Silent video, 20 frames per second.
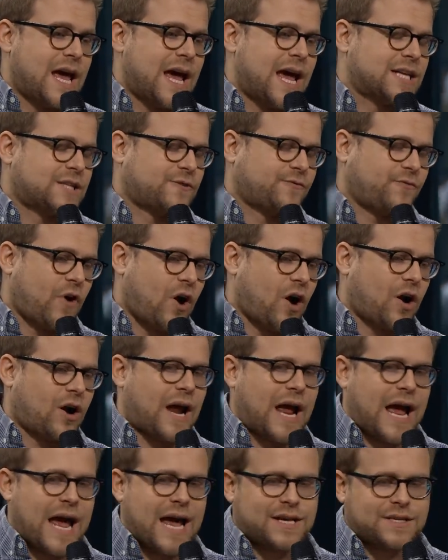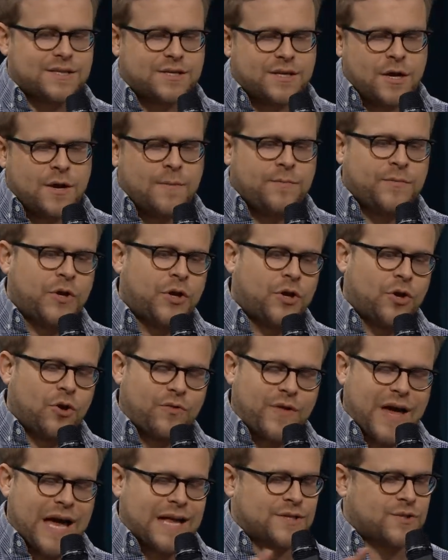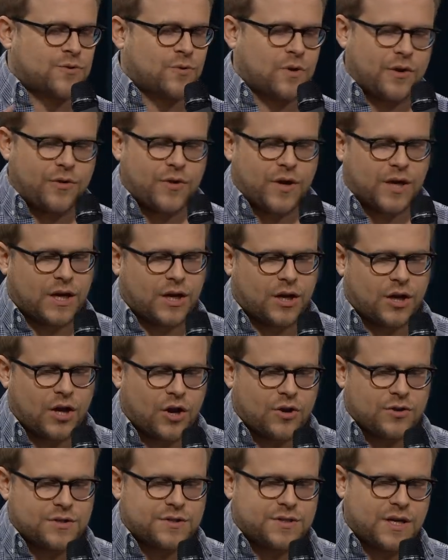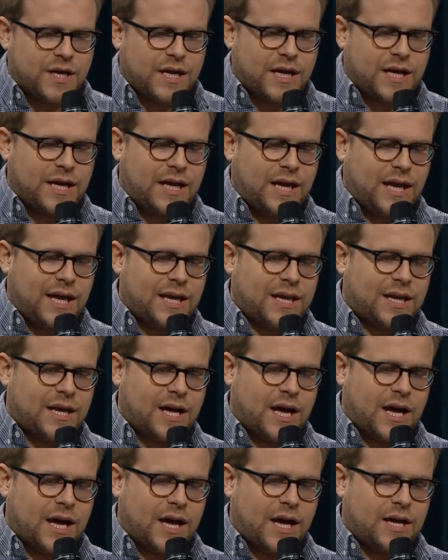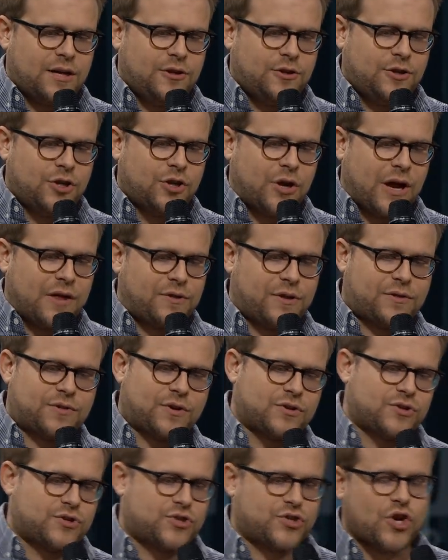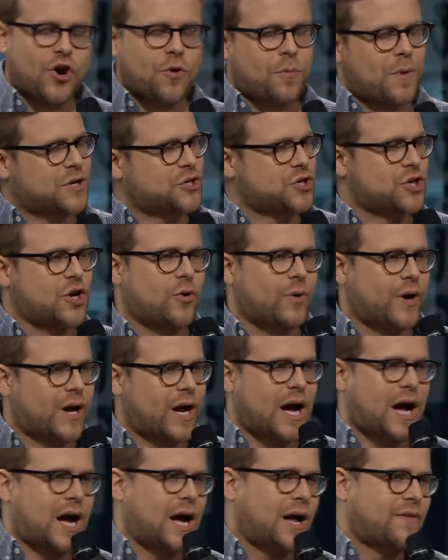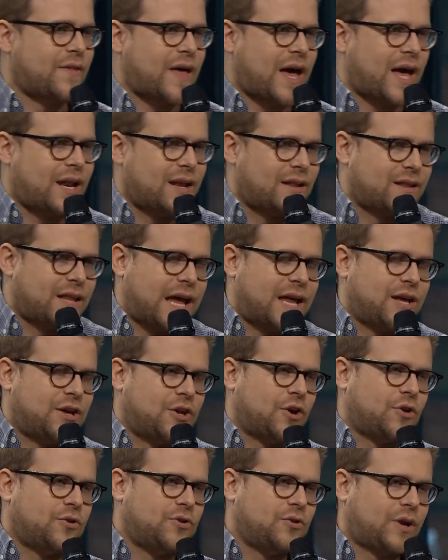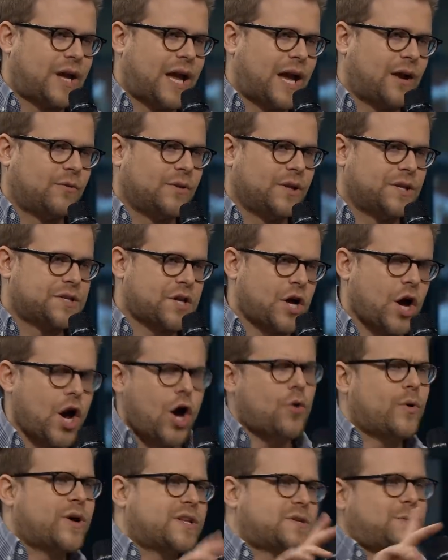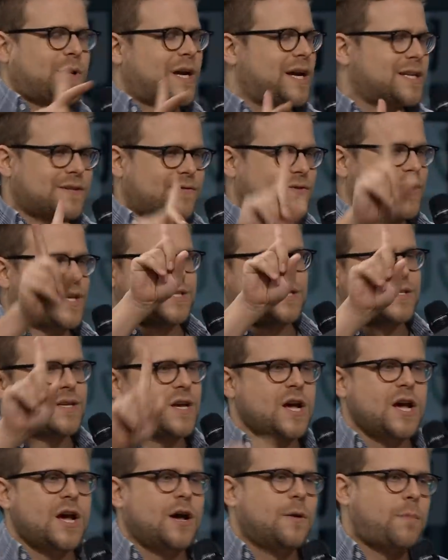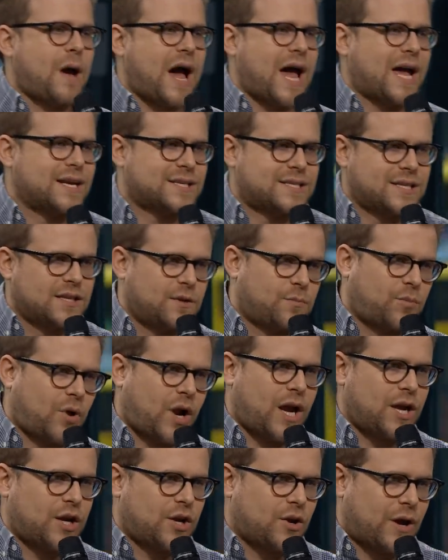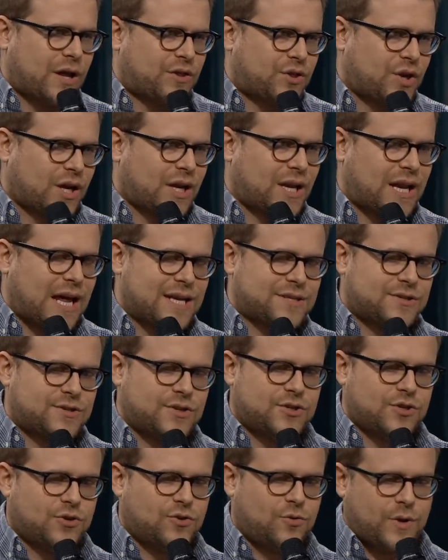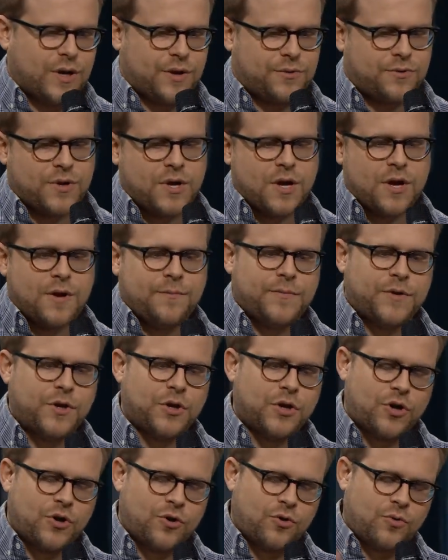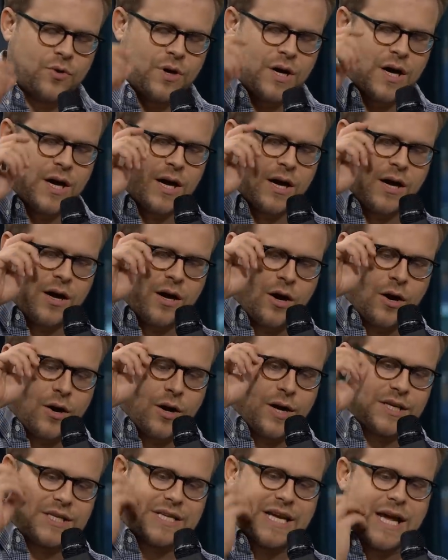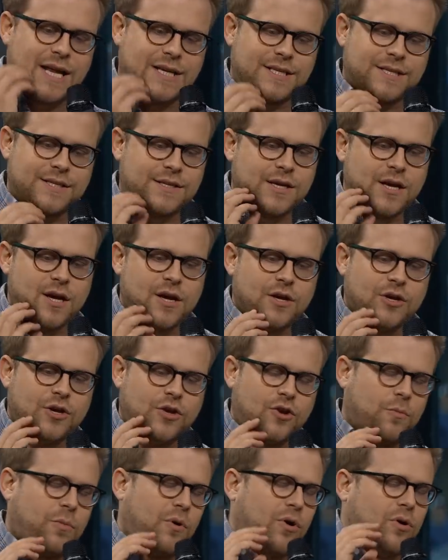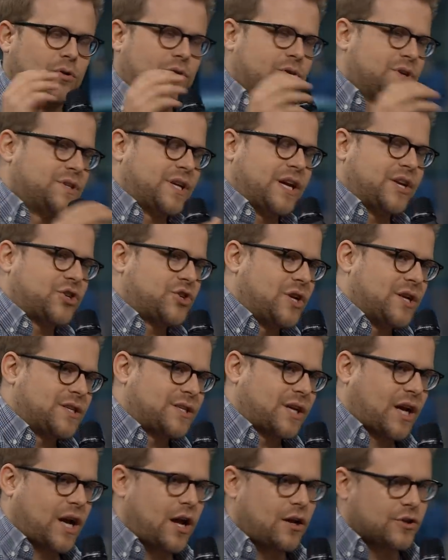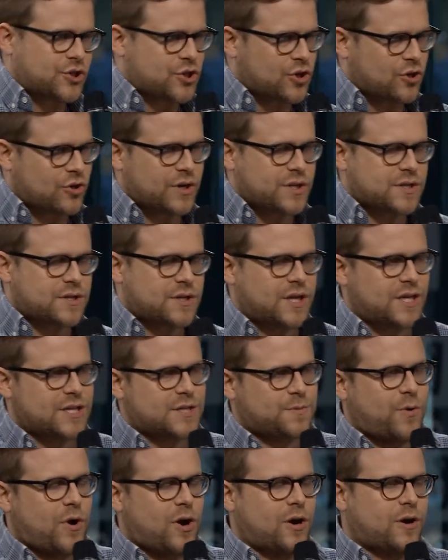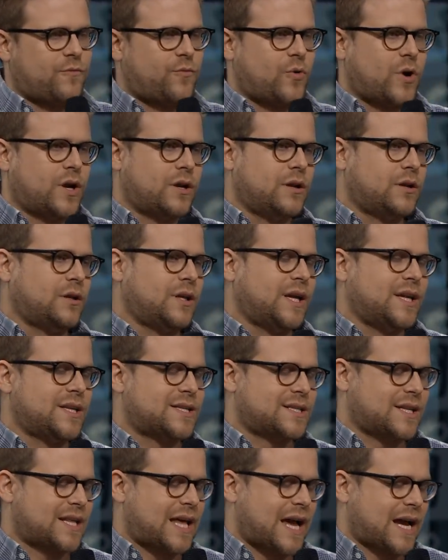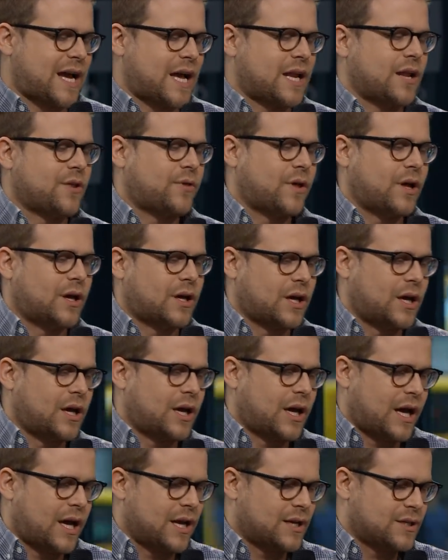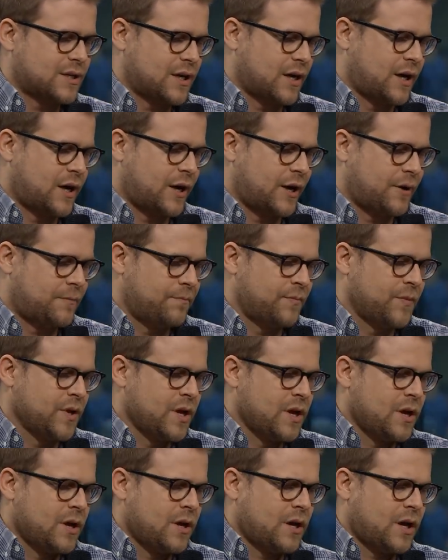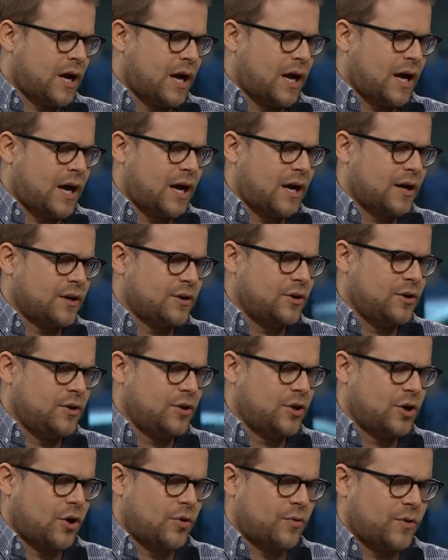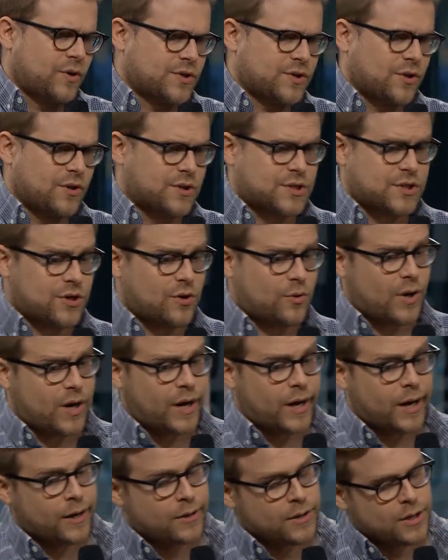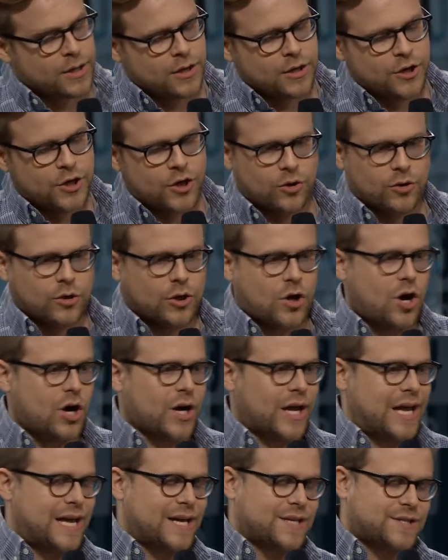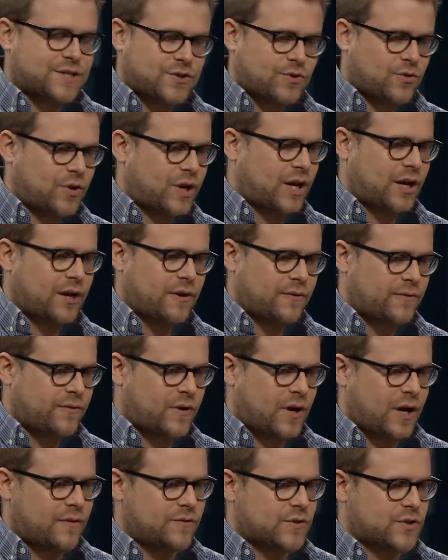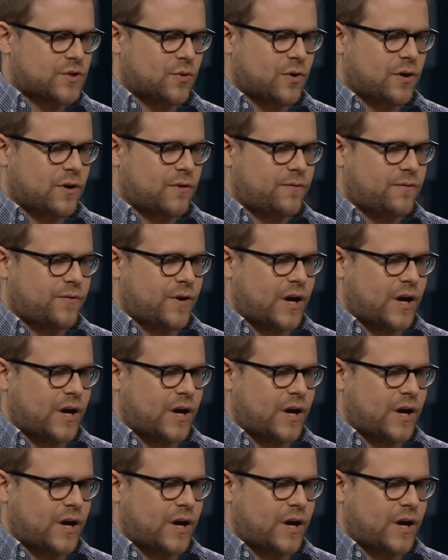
As far as, you know, that sort of thinking goes, it, it uh, you know, I think there's so much going on that, that, you know, you can't really say, oh, it's because of this bias in the brain. You know, I think it has to do with, you know, uh, our intense, you know, polarization as a culture is is part of what leads to that kind of thinking, and um, uh, you know, there's also a you know long history of of sort of